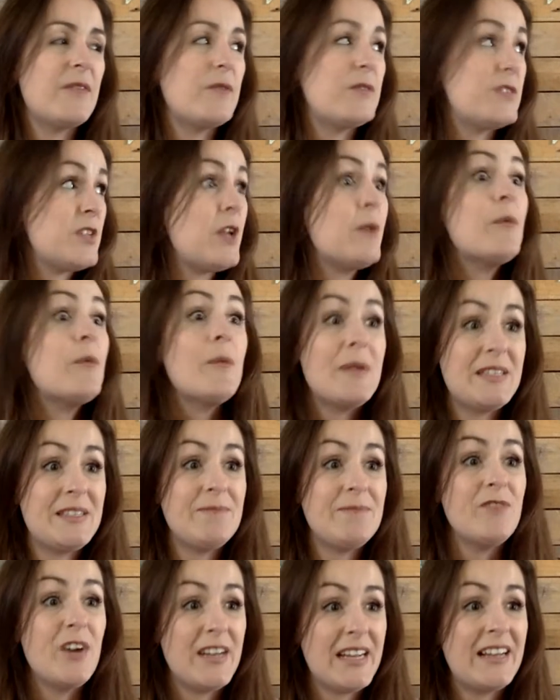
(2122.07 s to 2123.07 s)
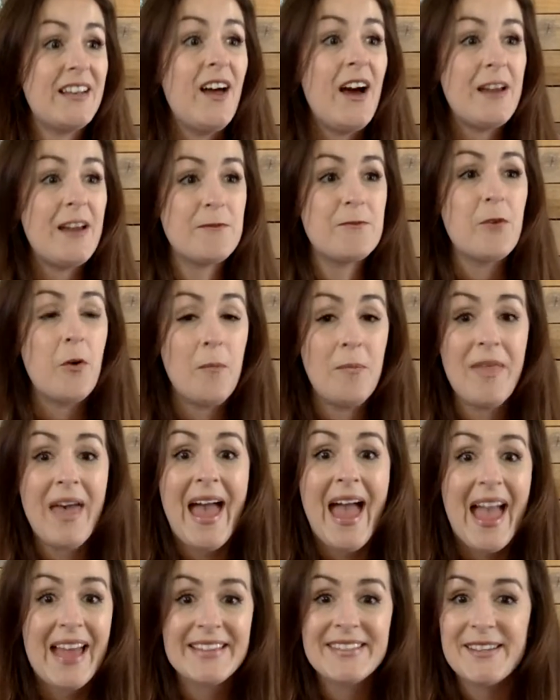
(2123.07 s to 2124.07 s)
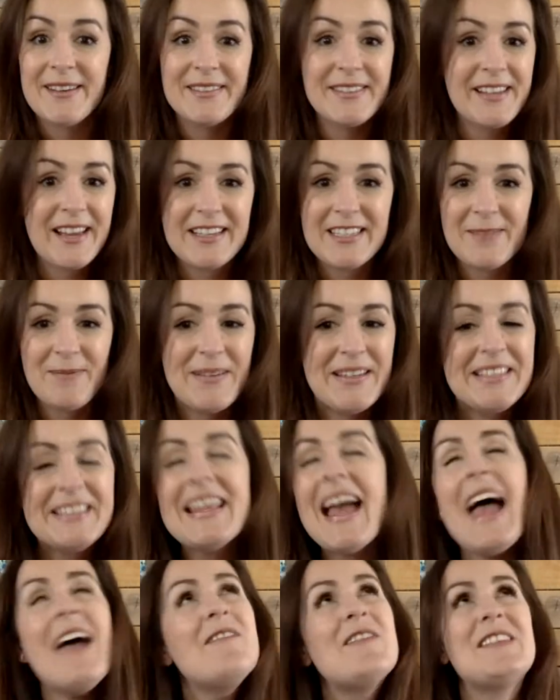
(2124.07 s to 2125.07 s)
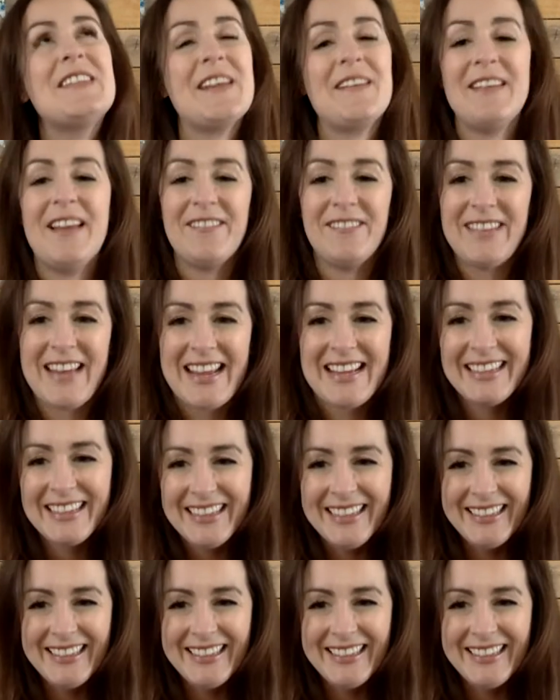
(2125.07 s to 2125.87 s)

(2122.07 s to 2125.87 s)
Soon we'll be running live from there, so it's going to be ever so lovely.